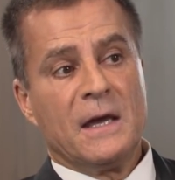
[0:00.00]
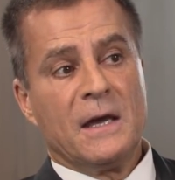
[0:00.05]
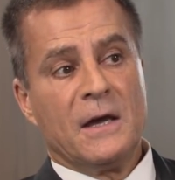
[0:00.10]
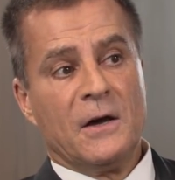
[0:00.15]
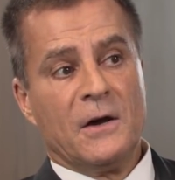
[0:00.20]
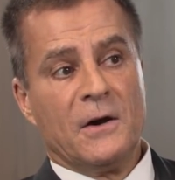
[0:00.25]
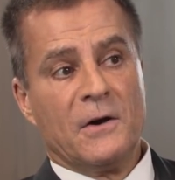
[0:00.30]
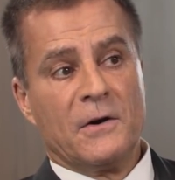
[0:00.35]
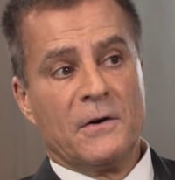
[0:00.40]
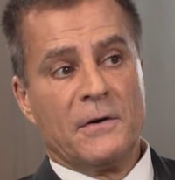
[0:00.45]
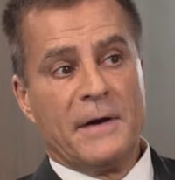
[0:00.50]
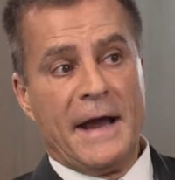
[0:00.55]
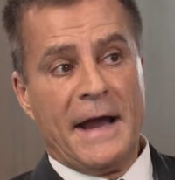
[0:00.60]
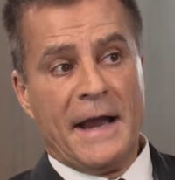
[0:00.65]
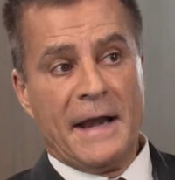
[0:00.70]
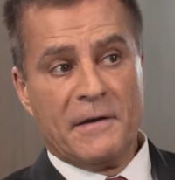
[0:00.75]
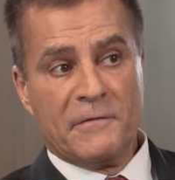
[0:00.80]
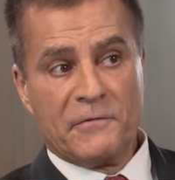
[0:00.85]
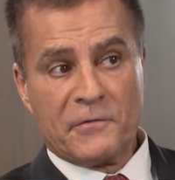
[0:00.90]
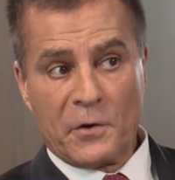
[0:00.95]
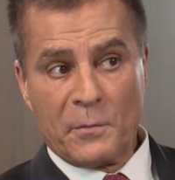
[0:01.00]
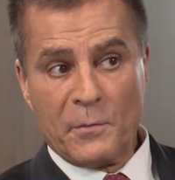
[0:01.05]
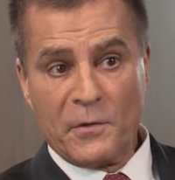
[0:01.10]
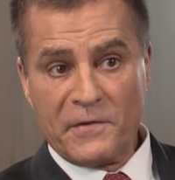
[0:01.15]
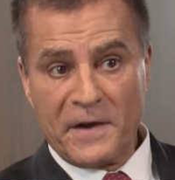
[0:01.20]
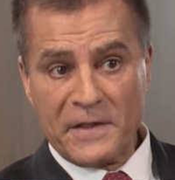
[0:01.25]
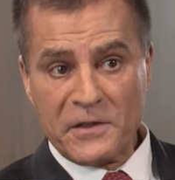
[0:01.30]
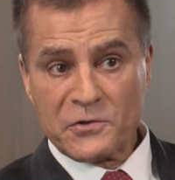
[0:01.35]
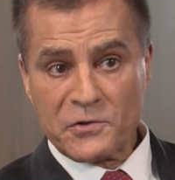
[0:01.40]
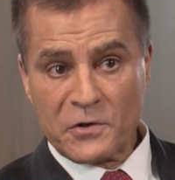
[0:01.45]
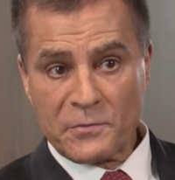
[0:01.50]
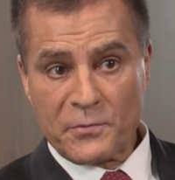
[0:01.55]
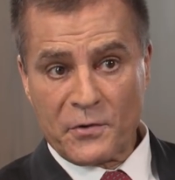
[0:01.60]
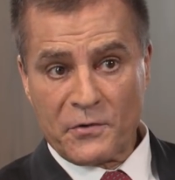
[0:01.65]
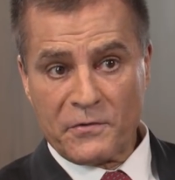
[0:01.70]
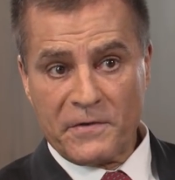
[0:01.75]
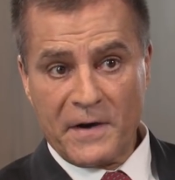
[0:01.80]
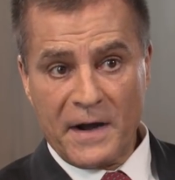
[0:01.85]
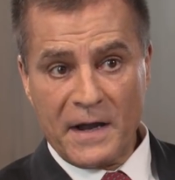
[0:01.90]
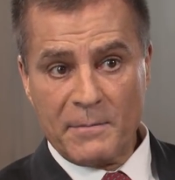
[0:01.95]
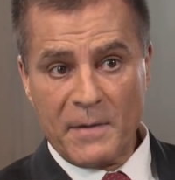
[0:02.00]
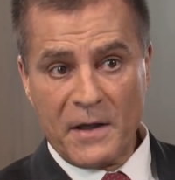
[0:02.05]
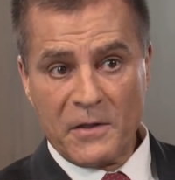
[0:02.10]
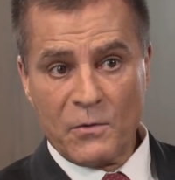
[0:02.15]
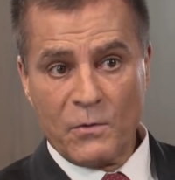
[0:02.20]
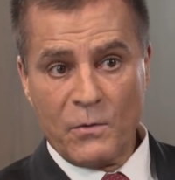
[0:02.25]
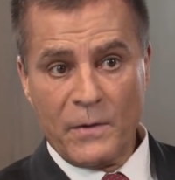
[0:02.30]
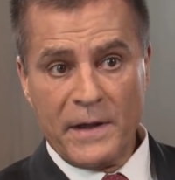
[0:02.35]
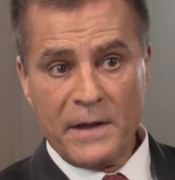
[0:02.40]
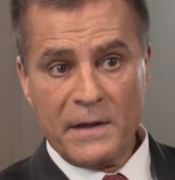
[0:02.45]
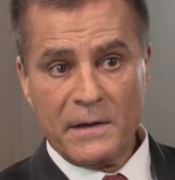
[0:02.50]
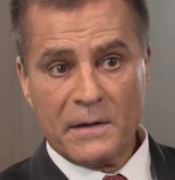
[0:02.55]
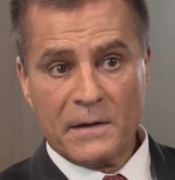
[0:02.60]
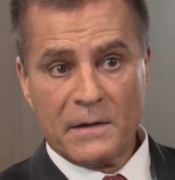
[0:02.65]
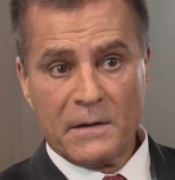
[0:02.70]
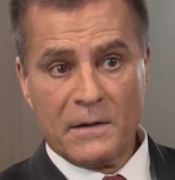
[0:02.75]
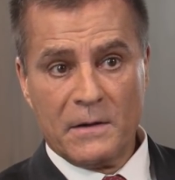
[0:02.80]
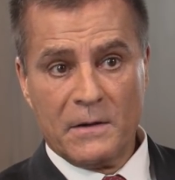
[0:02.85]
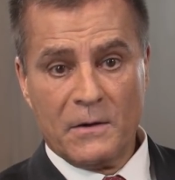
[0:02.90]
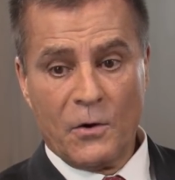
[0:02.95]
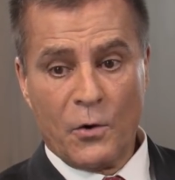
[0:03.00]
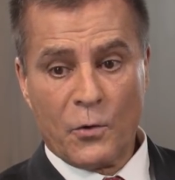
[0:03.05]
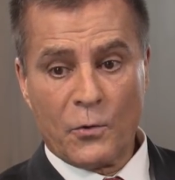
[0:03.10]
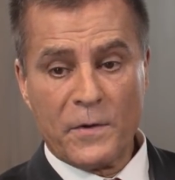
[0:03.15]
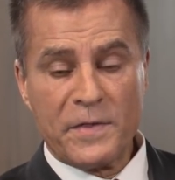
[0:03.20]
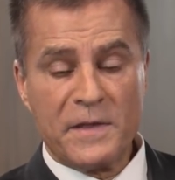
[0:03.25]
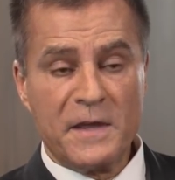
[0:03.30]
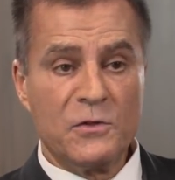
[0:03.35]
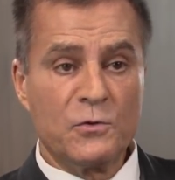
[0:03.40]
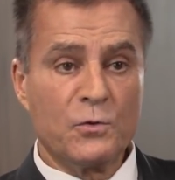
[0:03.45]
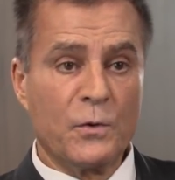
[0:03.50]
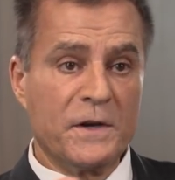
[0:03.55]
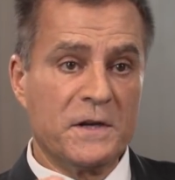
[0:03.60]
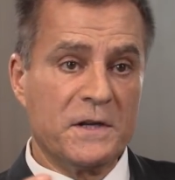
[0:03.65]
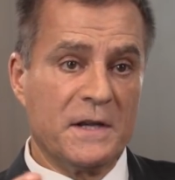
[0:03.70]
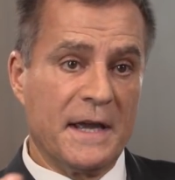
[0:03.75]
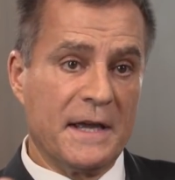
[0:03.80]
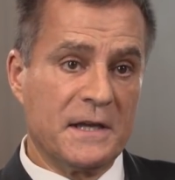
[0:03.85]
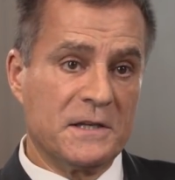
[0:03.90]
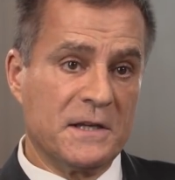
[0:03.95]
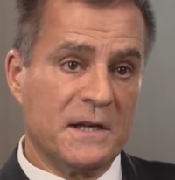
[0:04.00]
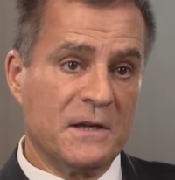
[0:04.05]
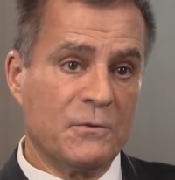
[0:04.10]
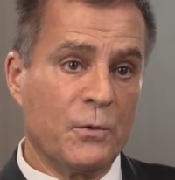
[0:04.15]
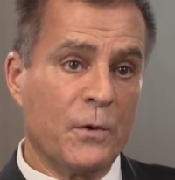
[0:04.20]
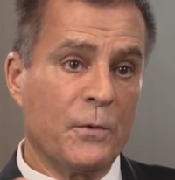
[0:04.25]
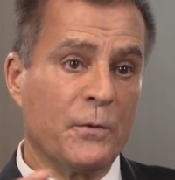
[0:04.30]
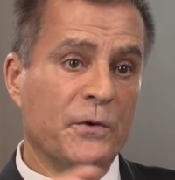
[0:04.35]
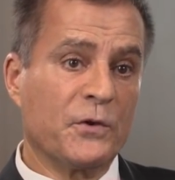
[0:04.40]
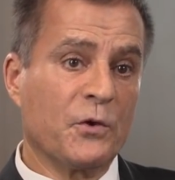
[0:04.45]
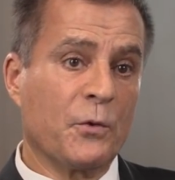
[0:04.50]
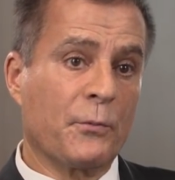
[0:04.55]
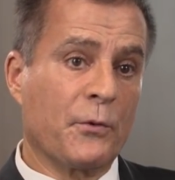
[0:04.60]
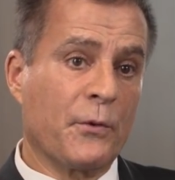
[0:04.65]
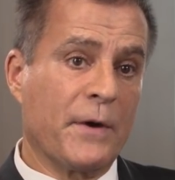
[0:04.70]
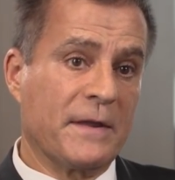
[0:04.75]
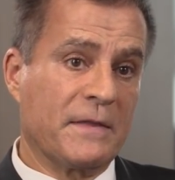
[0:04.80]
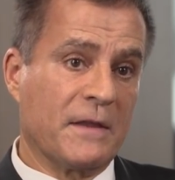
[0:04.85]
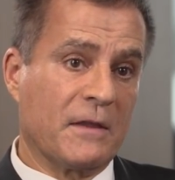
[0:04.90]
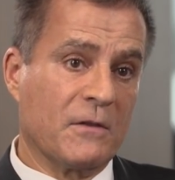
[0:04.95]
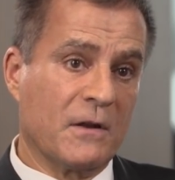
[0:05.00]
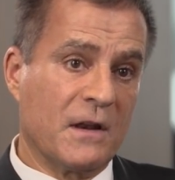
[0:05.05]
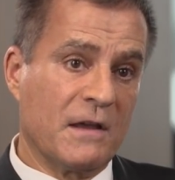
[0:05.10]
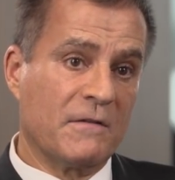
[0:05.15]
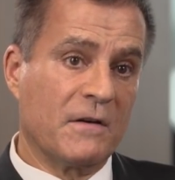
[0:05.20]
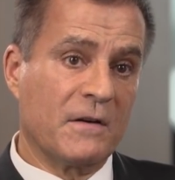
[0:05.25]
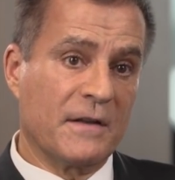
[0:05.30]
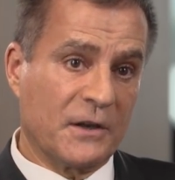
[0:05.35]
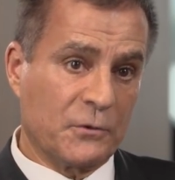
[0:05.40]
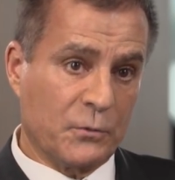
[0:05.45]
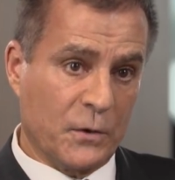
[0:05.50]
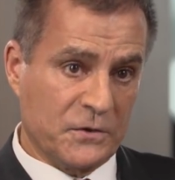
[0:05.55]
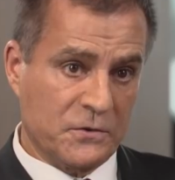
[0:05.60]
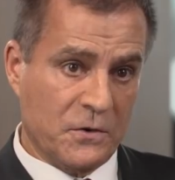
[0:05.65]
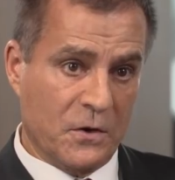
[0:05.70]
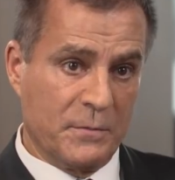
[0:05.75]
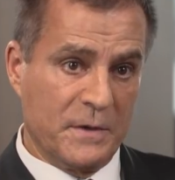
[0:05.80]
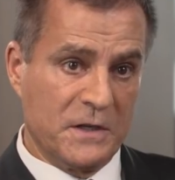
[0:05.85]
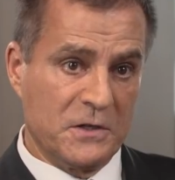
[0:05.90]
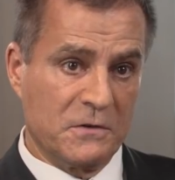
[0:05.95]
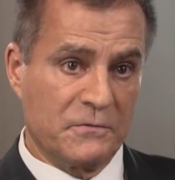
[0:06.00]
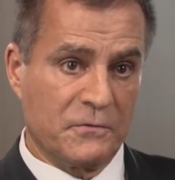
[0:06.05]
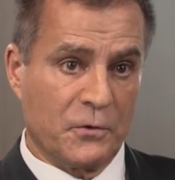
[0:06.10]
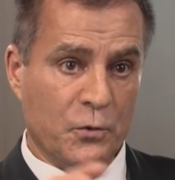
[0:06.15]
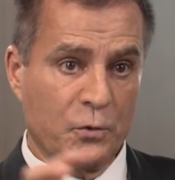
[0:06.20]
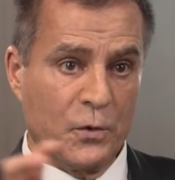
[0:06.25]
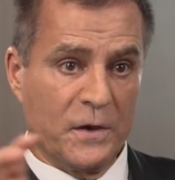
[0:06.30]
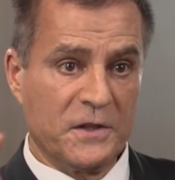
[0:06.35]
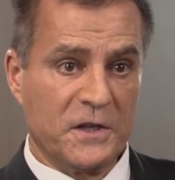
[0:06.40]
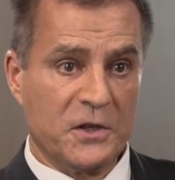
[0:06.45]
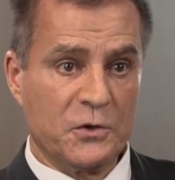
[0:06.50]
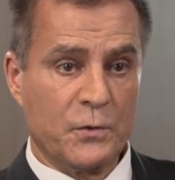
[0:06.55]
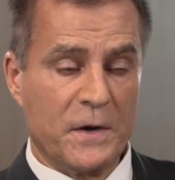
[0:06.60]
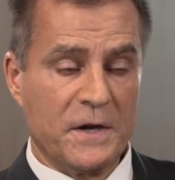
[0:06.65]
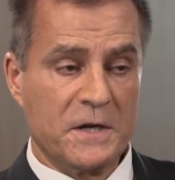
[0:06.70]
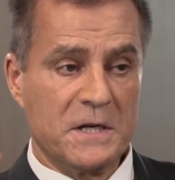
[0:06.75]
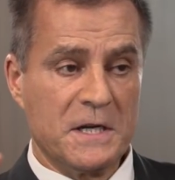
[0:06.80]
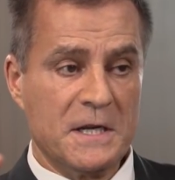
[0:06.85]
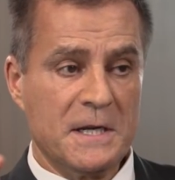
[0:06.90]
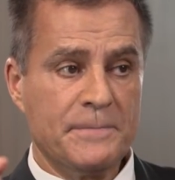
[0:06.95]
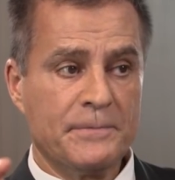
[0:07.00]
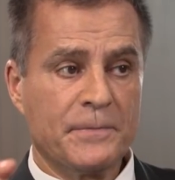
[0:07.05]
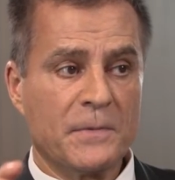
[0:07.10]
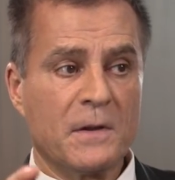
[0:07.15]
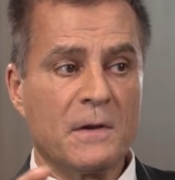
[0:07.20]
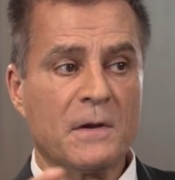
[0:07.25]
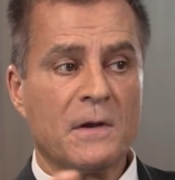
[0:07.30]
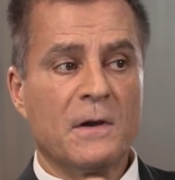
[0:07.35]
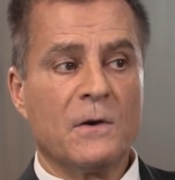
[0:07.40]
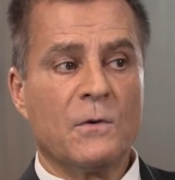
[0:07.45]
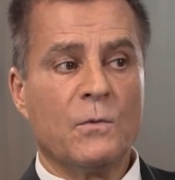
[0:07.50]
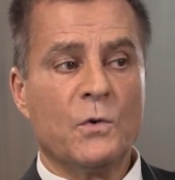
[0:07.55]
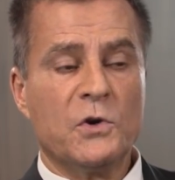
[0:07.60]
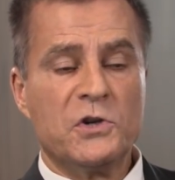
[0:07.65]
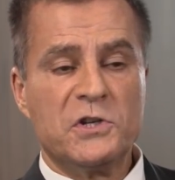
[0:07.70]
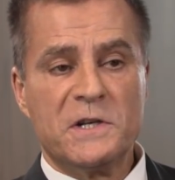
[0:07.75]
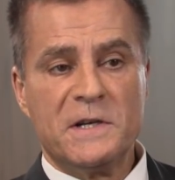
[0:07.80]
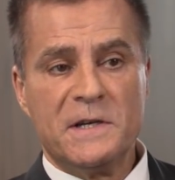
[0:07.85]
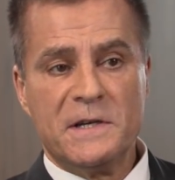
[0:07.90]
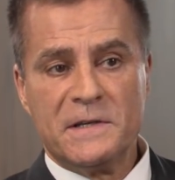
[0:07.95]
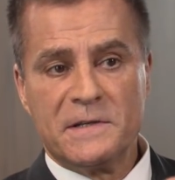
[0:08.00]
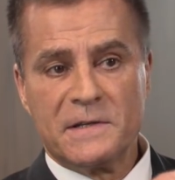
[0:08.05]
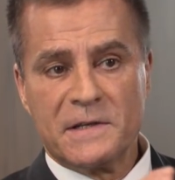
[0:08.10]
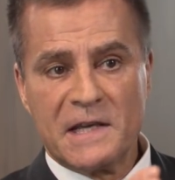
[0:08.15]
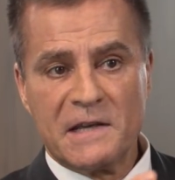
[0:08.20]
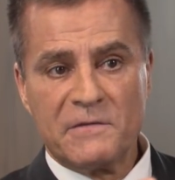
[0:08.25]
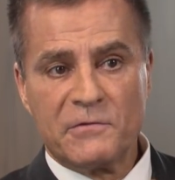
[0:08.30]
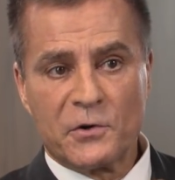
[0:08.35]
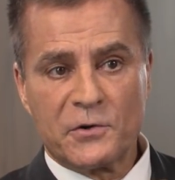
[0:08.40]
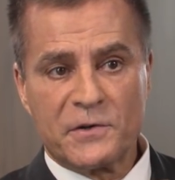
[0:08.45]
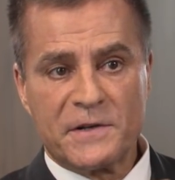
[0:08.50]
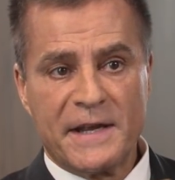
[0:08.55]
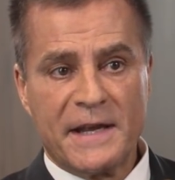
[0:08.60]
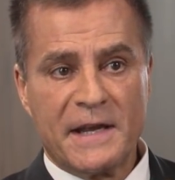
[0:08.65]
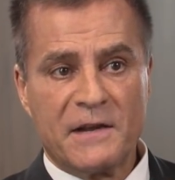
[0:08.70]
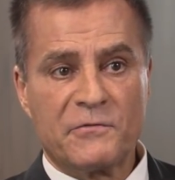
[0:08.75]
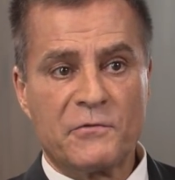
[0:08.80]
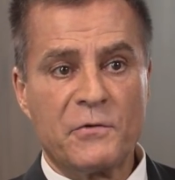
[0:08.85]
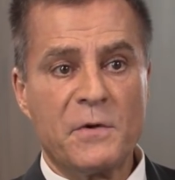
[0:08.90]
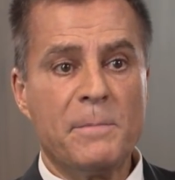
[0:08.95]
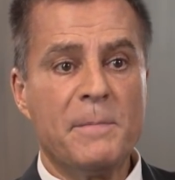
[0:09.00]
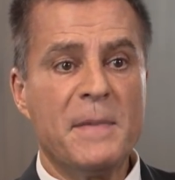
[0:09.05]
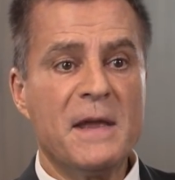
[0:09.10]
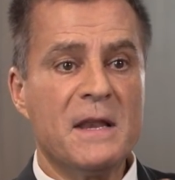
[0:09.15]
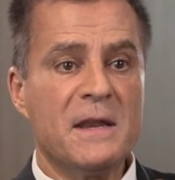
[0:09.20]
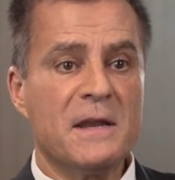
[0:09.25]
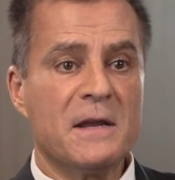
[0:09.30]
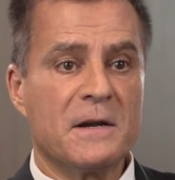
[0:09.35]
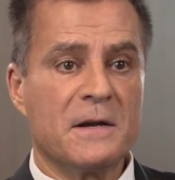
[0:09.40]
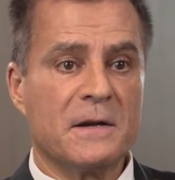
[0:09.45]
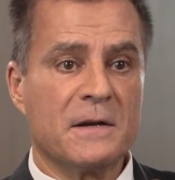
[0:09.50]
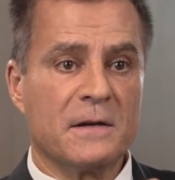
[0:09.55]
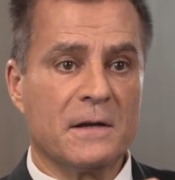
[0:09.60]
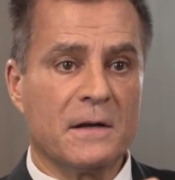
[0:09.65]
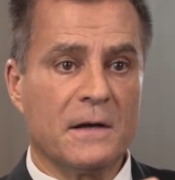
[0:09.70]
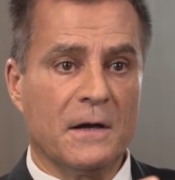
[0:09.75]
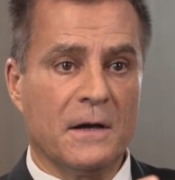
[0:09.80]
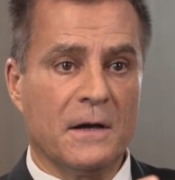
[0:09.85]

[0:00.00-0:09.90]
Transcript: And from a financial profile, by the way, already in 2018, we would operate at the level that was committed for 2020, which is give or take 3 billion